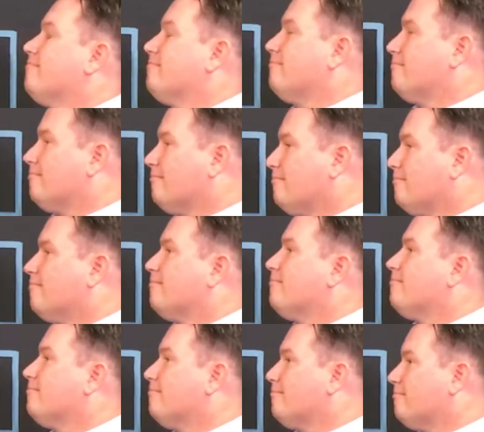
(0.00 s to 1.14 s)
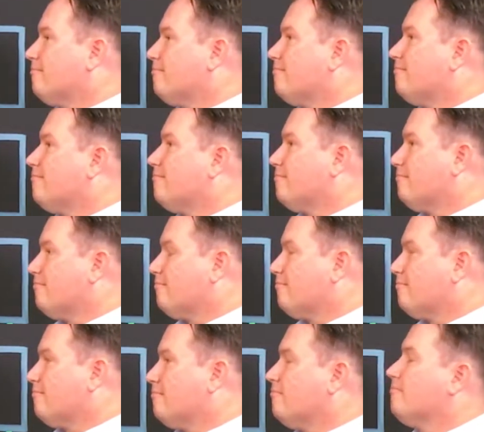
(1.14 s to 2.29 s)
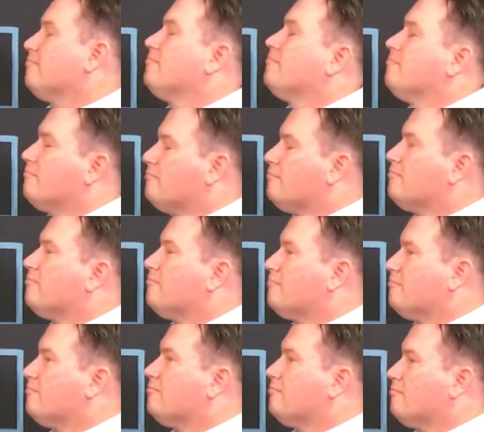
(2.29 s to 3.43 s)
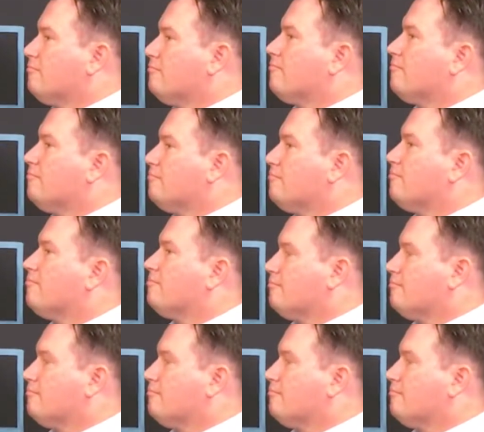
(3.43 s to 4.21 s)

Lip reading: This person isn't speaking.